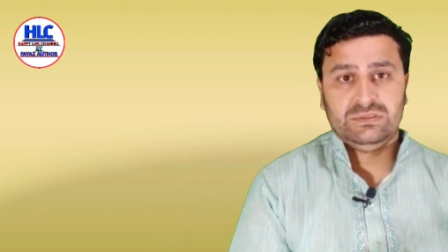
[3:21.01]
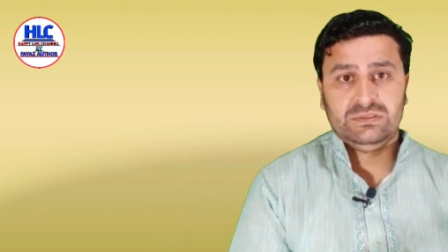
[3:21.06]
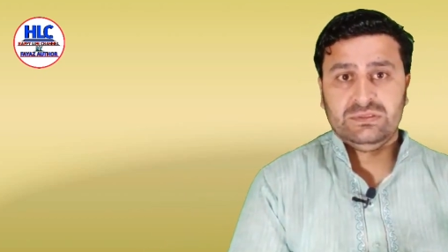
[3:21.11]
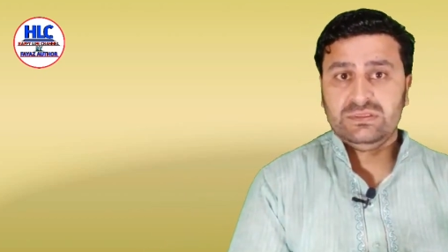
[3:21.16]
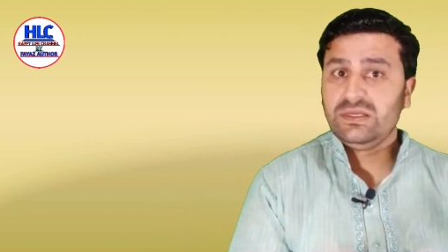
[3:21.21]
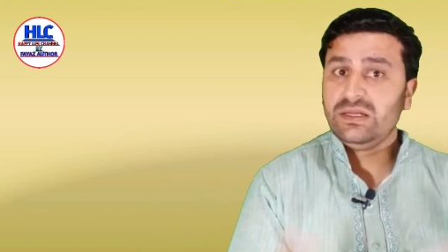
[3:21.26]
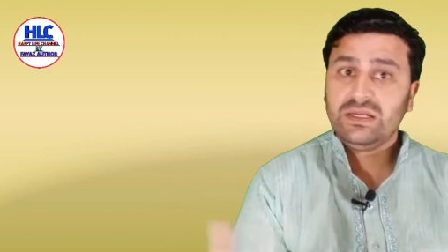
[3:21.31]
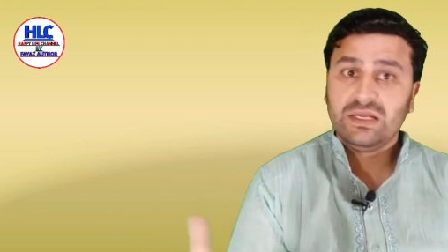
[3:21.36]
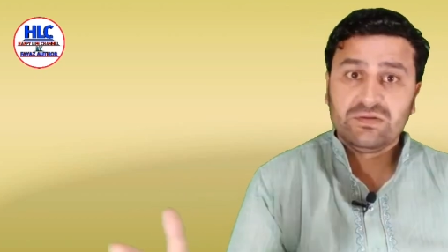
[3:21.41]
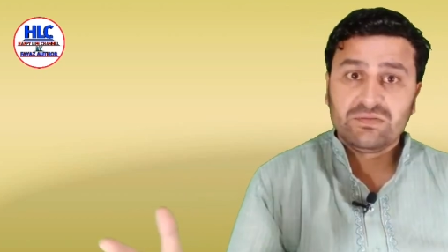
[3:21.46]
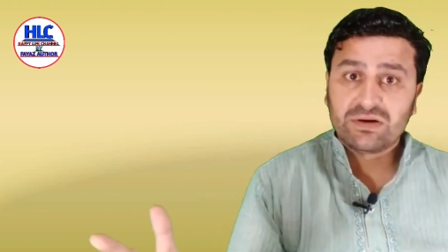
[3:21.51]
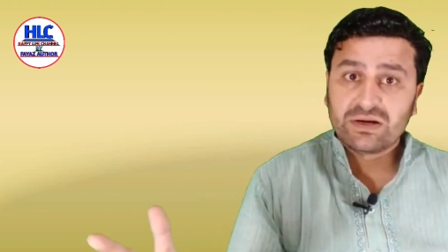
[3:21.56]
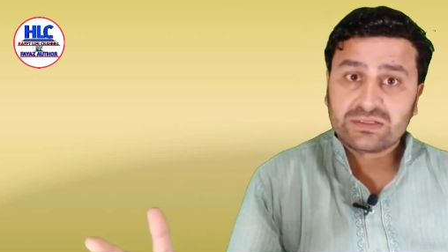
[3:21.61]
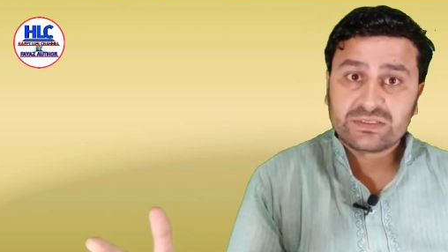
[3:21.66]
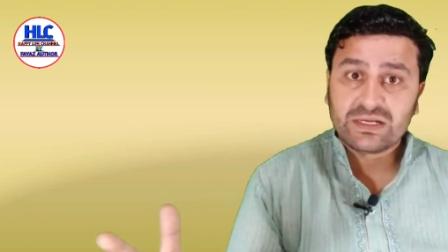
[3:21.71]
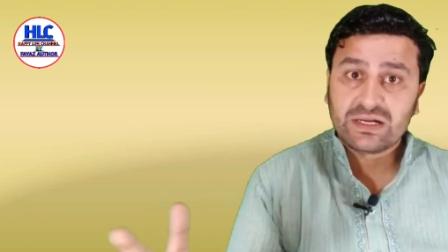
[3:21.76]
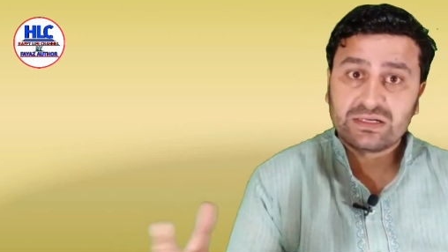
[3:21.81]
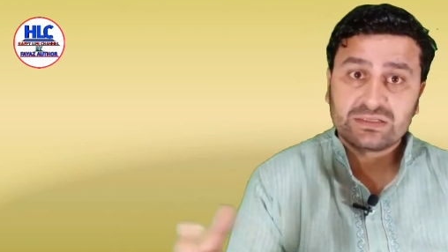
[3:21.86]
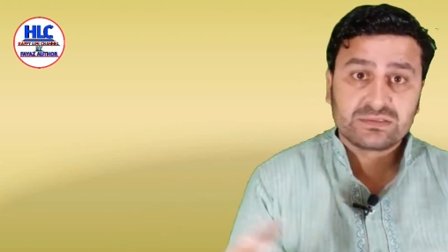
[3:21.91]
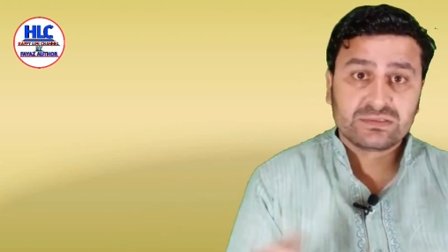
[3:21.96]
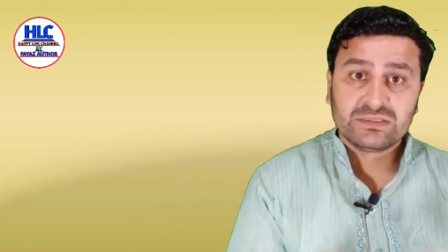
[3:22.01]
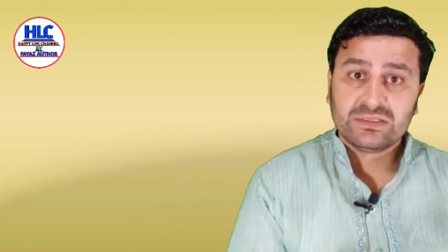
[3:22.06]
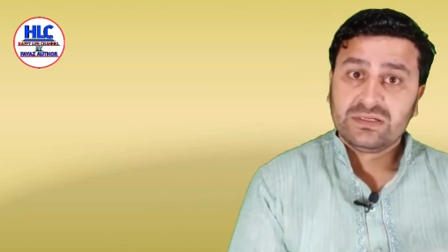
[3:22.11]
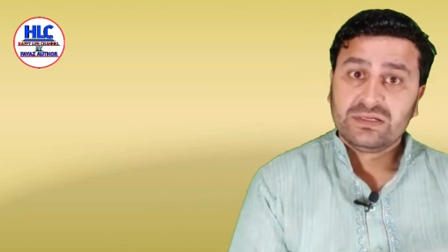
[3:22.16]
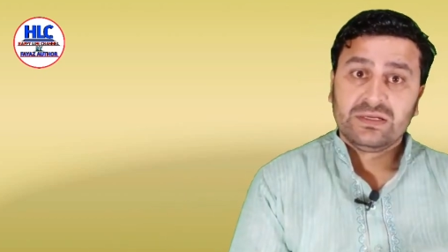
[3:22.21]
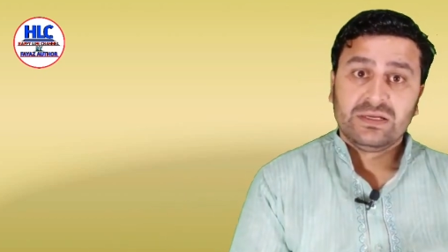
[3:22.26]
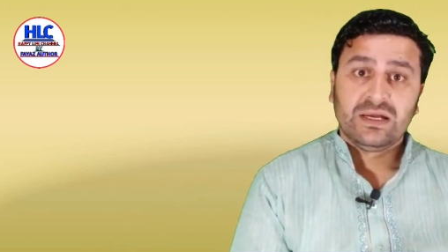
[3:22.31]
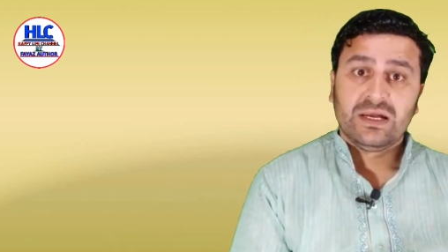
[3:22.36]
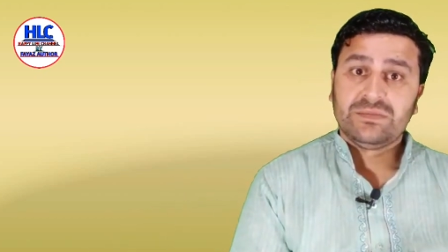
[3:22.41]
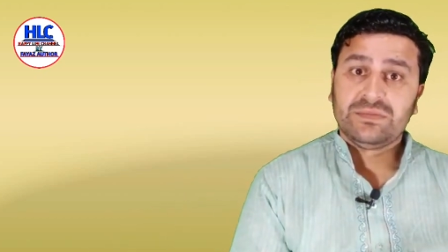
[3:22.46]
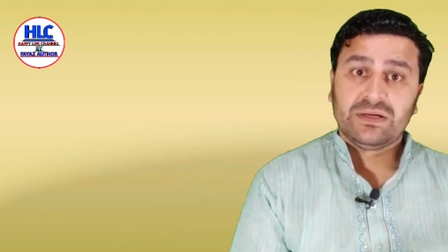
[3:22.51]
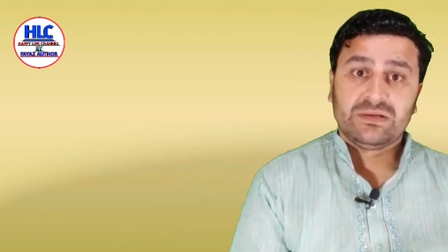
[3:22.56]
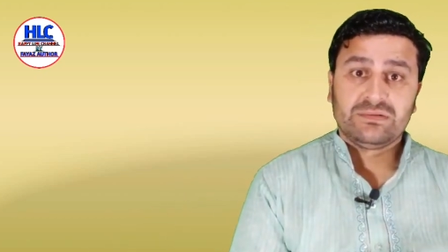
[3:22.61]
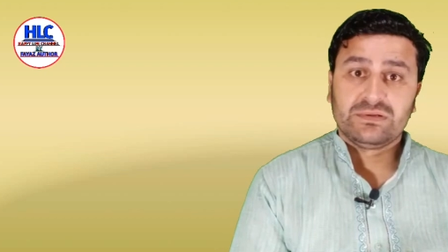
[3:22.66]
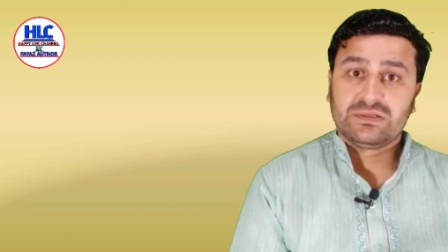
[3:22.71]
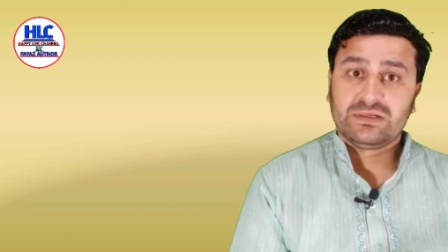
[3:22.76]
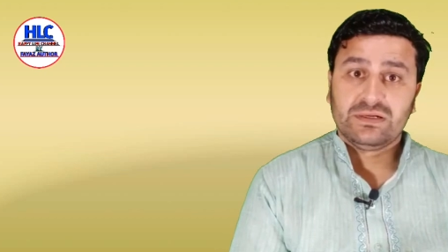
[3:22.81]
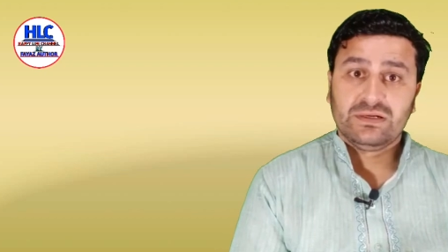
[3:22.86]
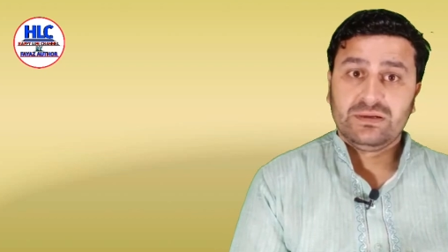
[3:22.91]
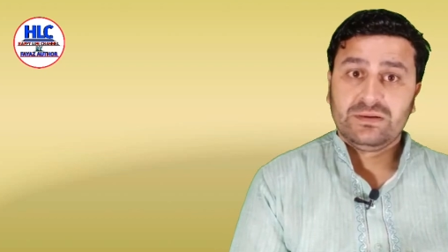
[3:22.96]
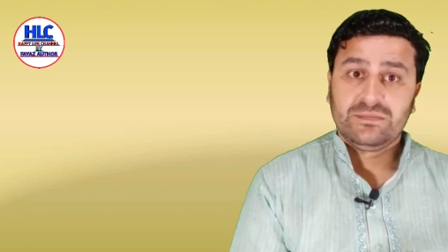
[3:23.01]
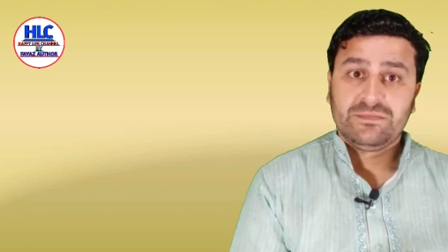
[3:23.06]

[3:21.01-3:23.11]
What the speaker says: They never attacked America.